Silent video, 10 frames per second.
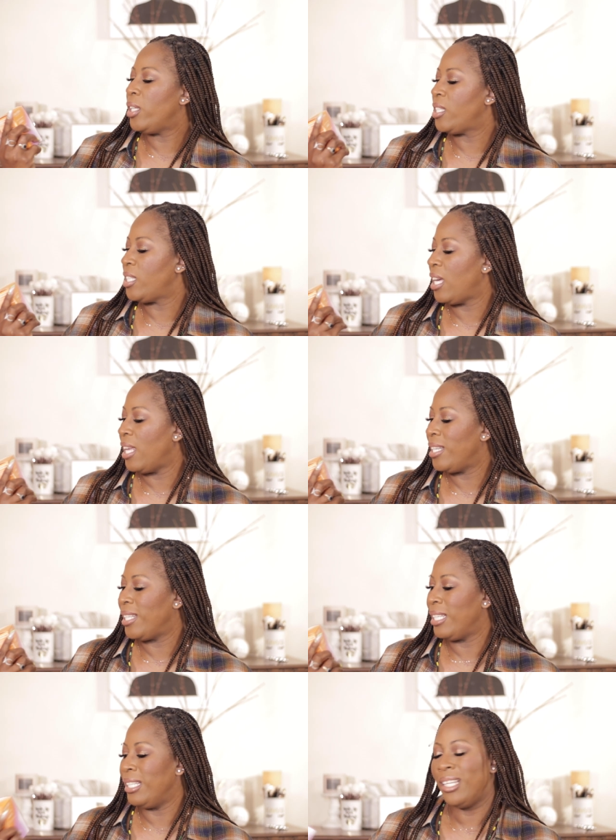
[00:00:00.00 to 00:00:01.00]
does not
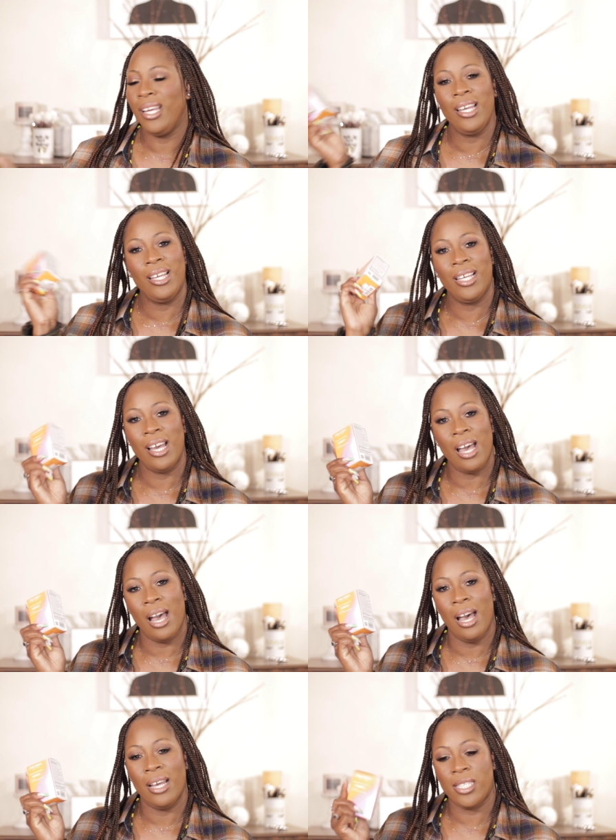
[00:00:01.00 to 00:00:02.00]
need
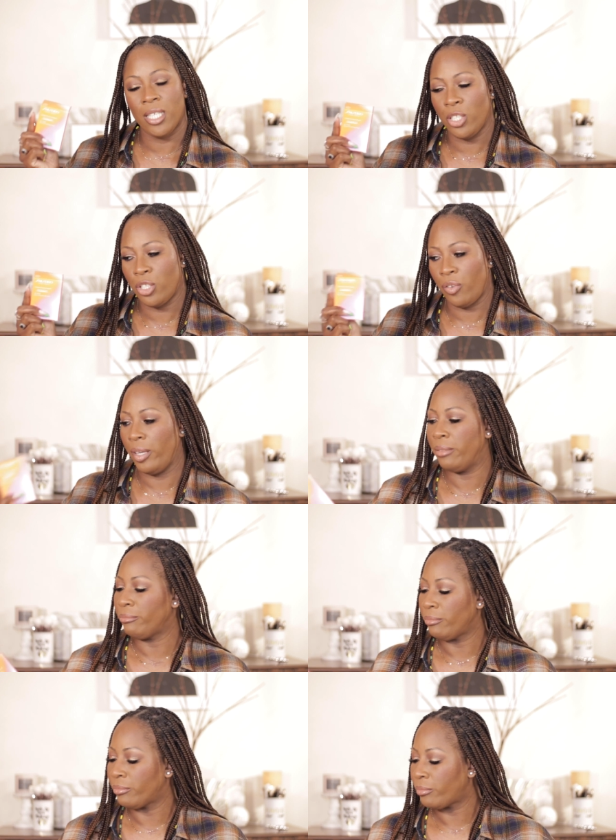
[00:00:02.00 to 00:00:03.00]
uh, sunscreen?
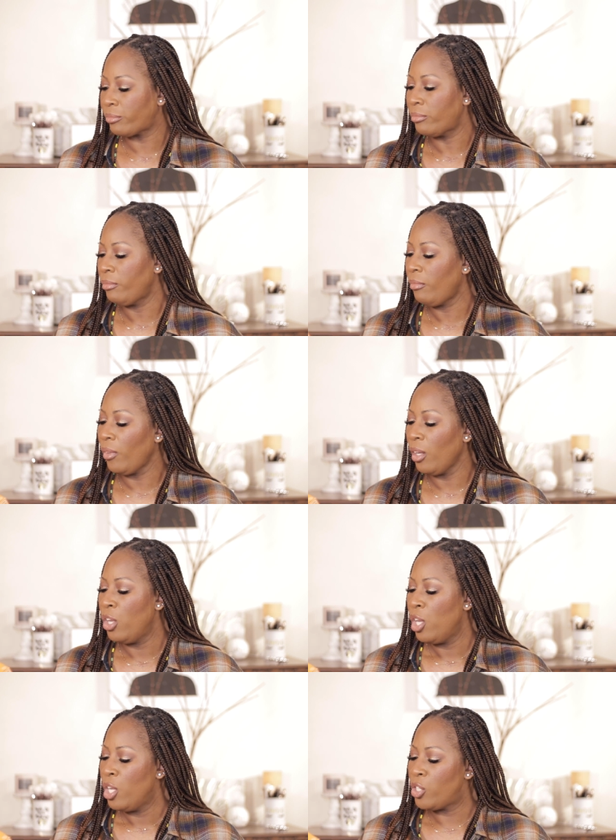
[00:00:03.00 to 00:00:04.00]

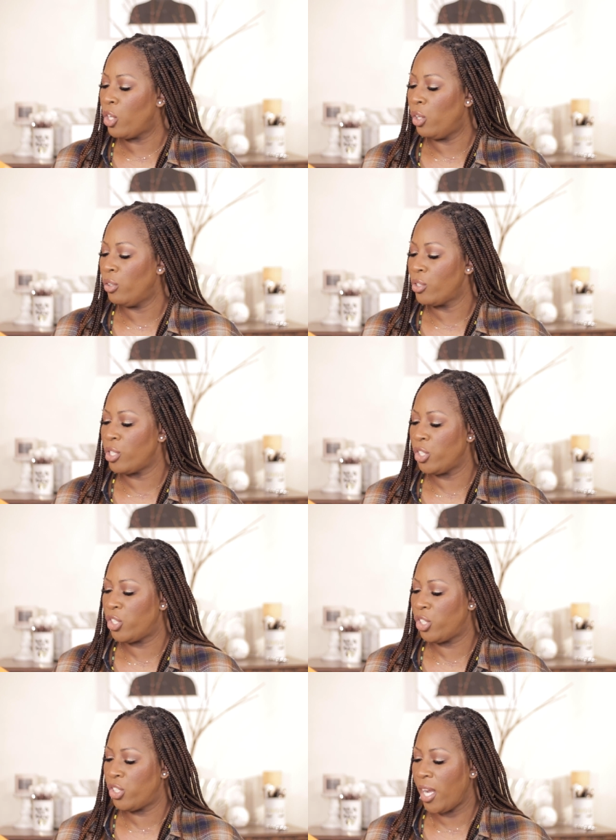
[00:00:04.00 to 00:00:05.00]
So, so
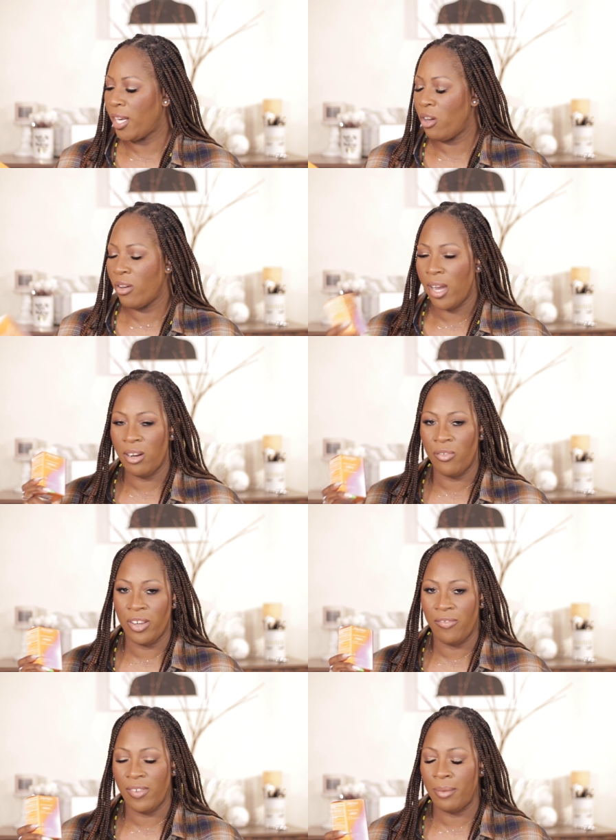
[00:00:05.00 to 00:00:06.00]
Shiseido kind of
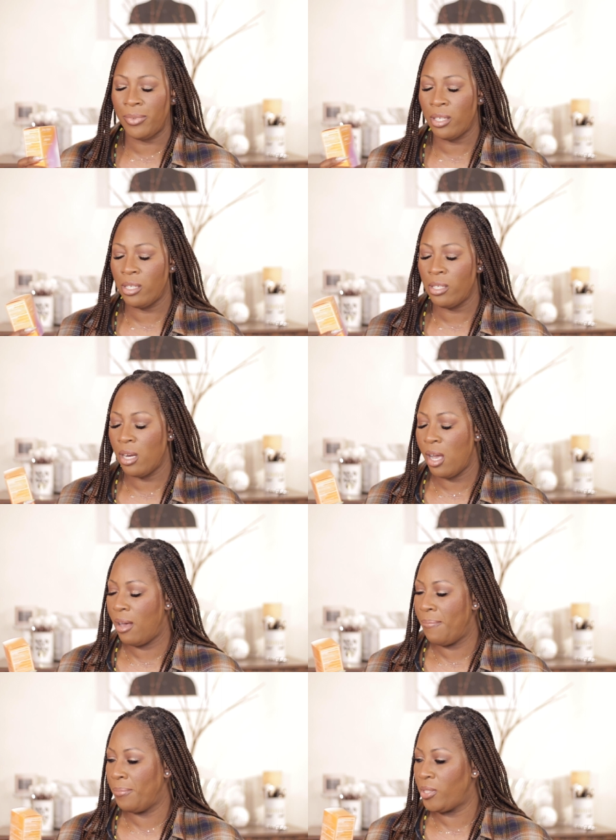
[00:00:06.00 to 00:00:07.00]
revamped their
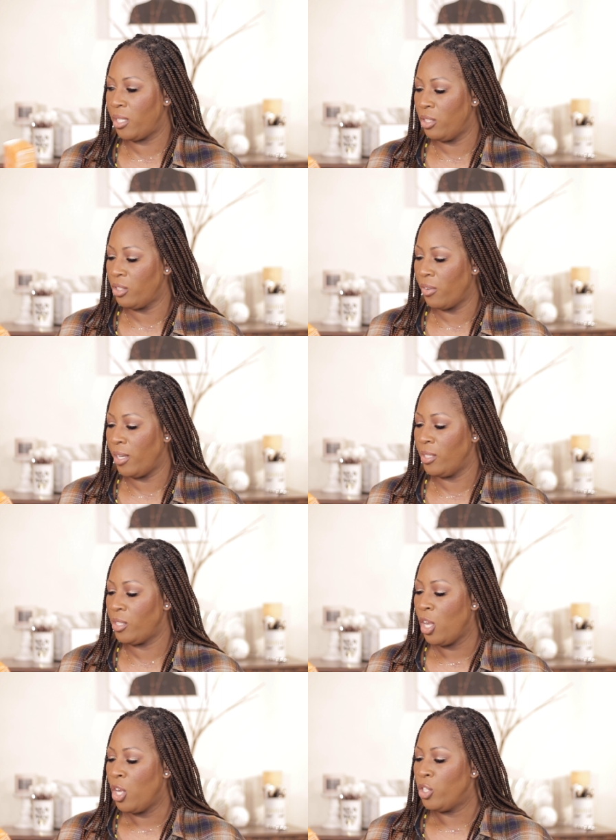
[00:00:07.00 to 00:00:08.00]
um, sunscreens.
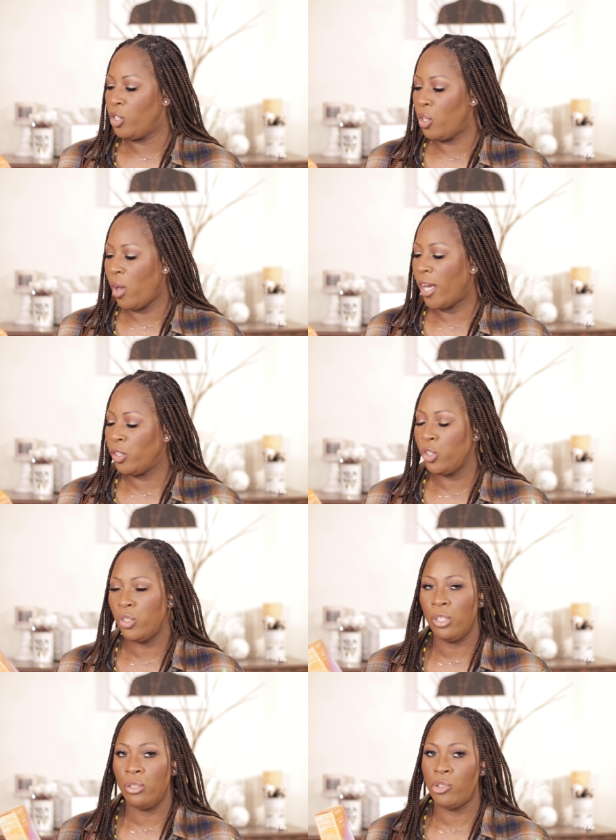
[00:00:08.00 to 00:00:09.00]
So I
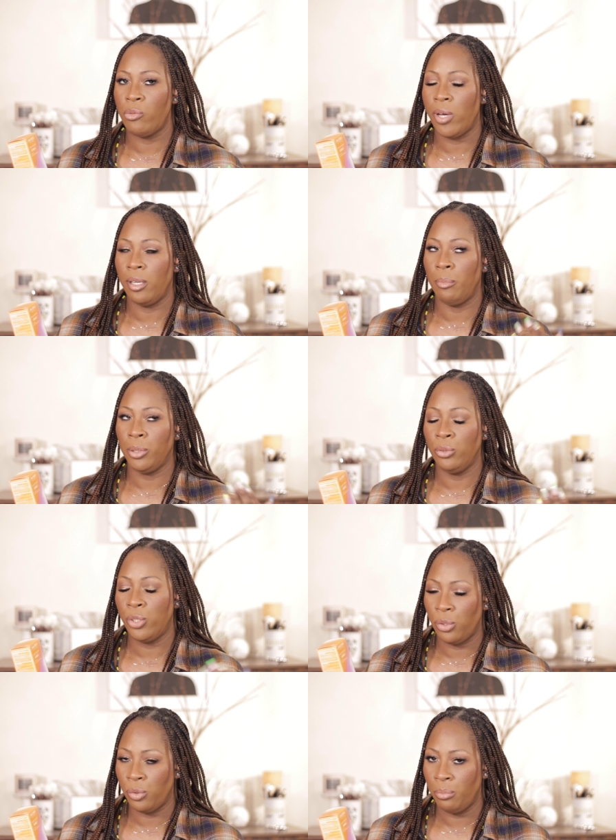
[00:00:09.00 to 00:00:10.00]
usually use the one in the blue
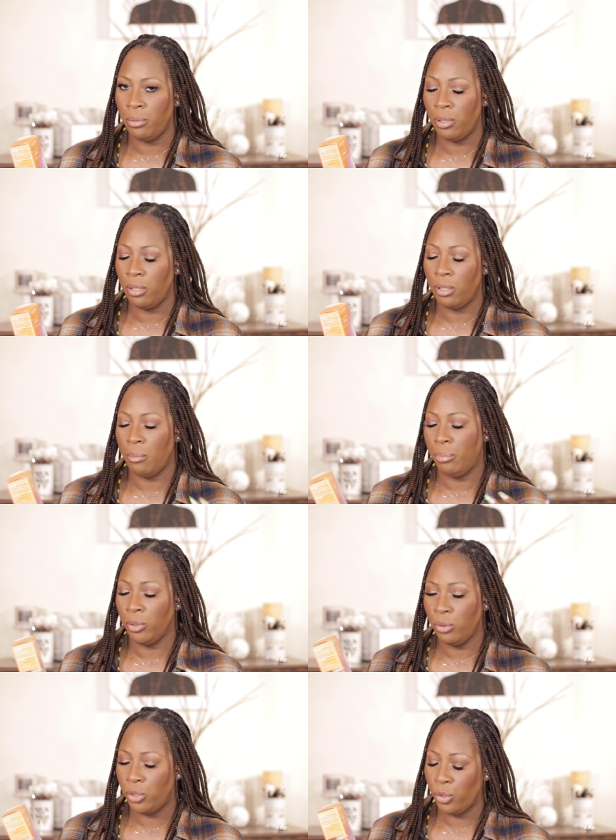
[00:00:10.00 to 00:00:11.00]
tube, the
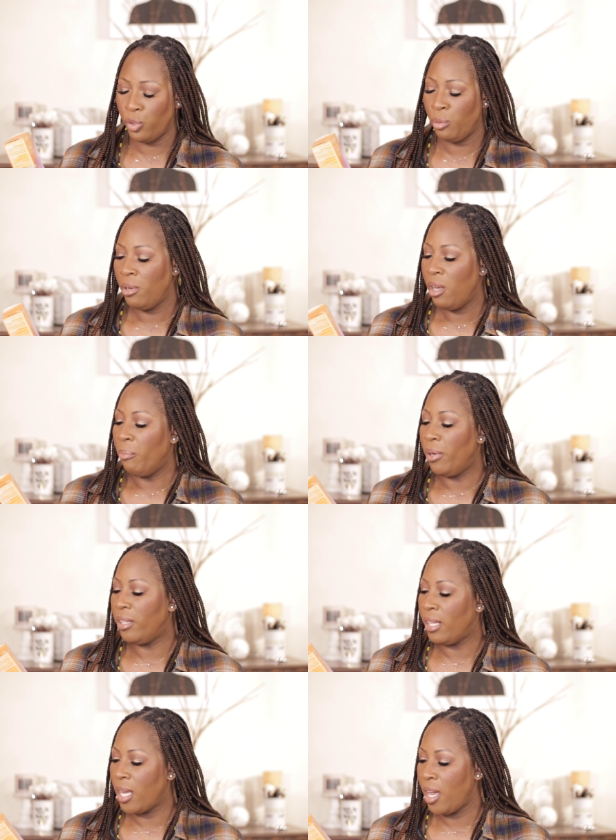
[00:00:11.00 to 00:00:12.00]
blue tube,
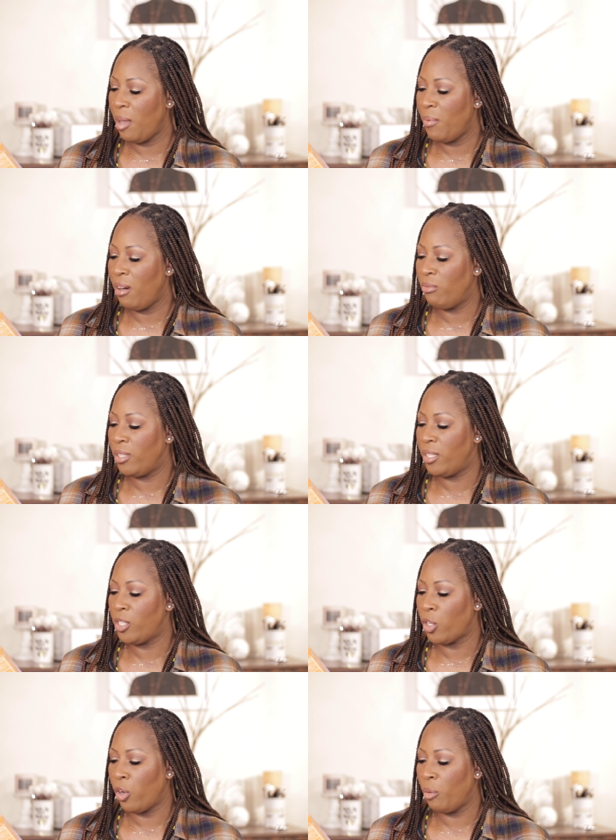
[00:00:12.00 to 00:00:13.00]
but they came out with
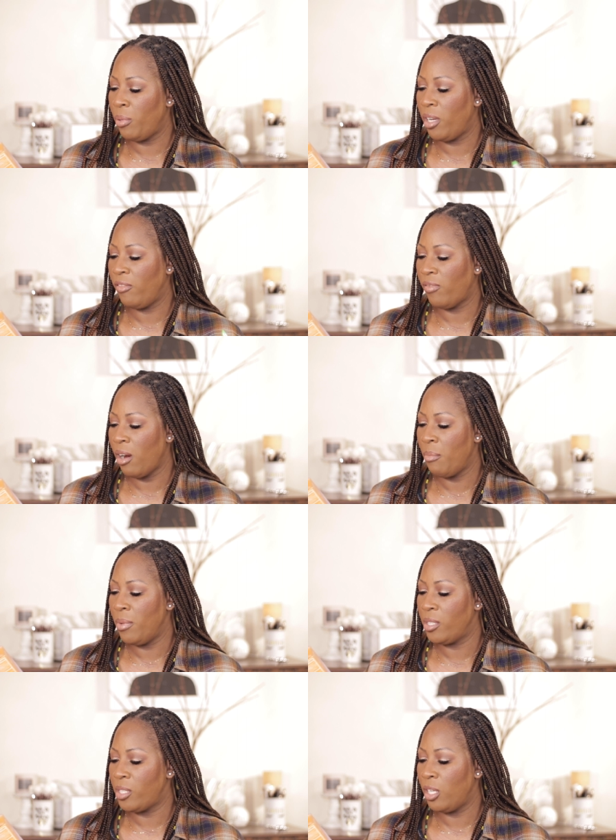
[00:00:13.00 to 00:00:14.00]
this urban
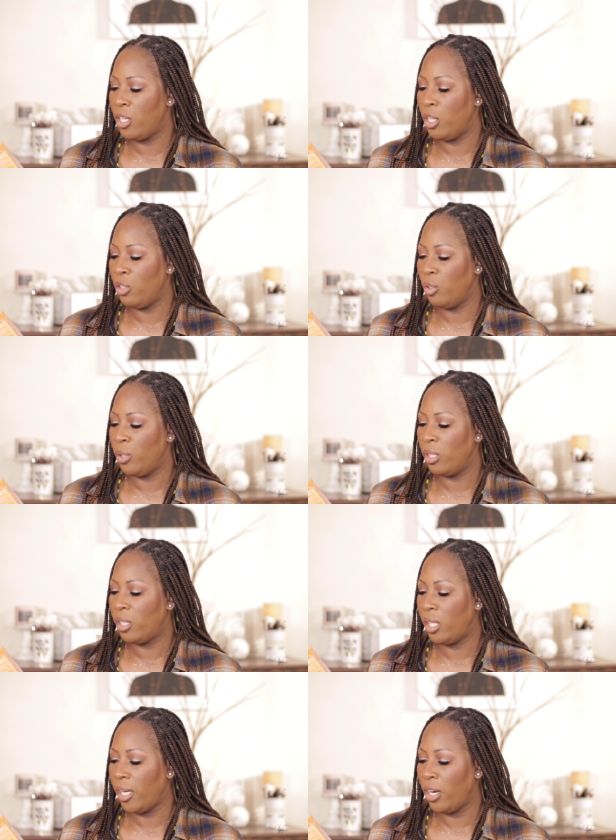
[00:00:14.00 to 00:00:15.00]
environment sun dual
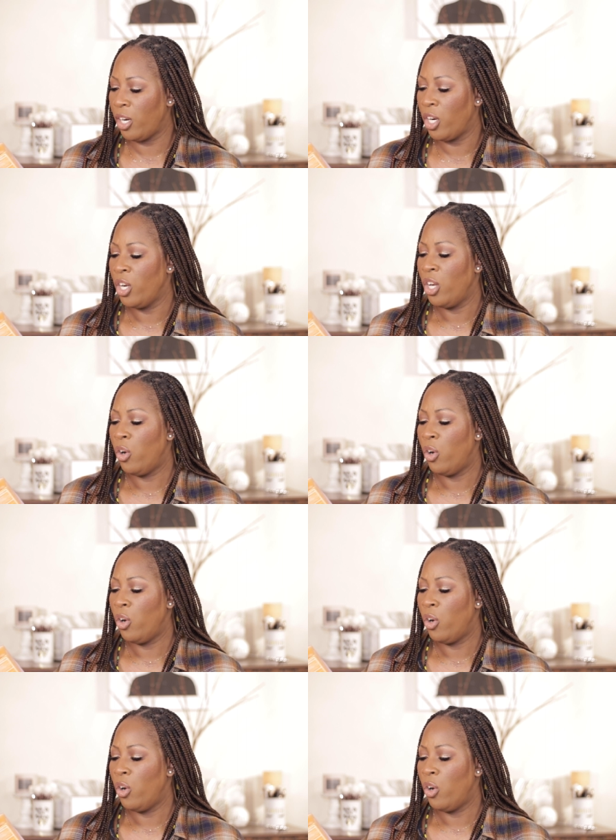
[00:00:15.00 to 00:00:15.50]
clear